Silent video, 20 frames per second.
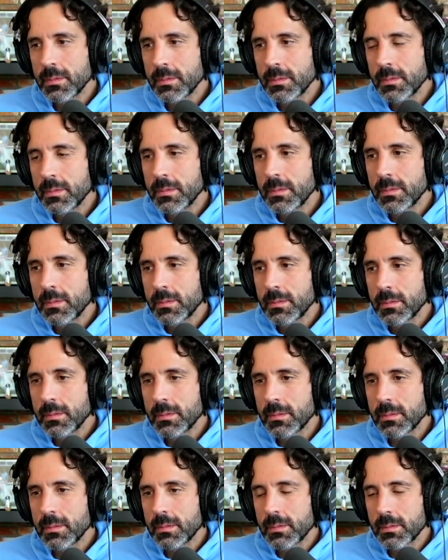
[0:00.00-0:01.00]

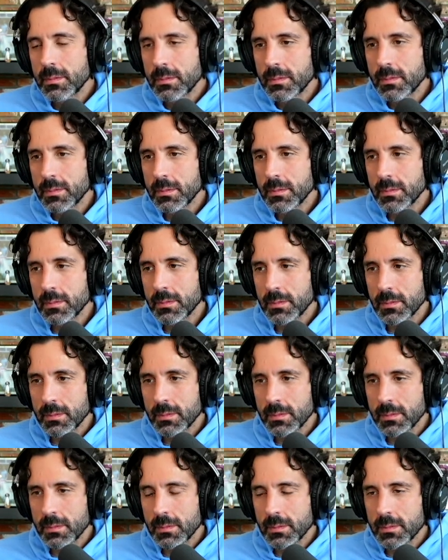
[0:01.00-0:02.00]

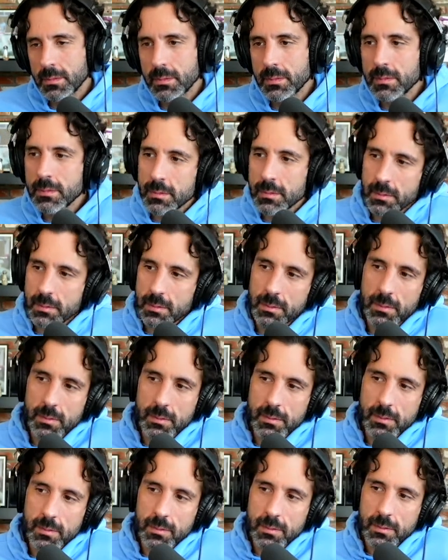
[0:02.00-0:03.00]

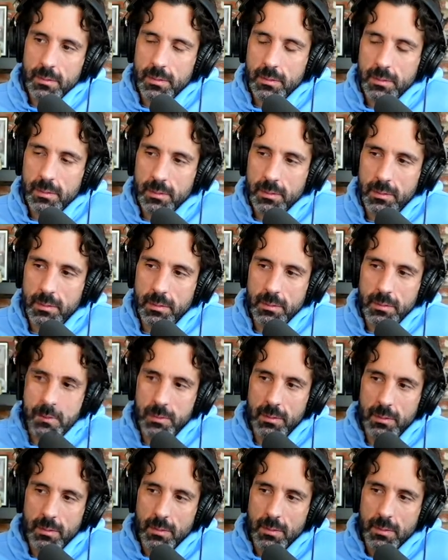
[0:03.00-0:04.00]

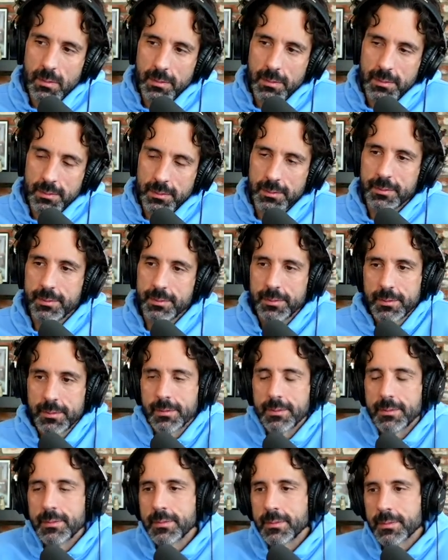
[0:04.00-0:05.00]

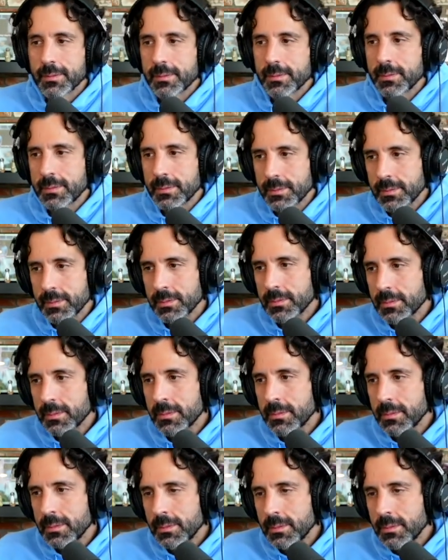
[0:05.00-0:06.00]

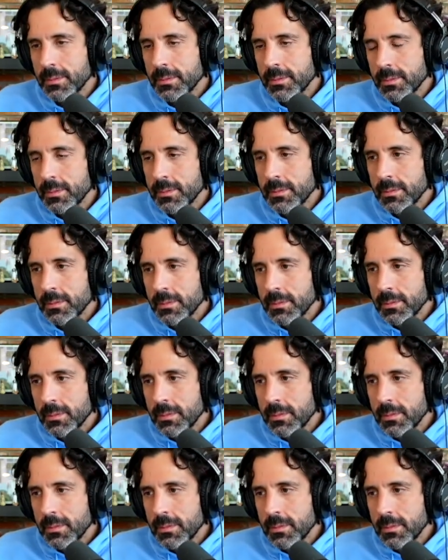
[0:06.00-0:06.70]
No words are spoken by the person on screen.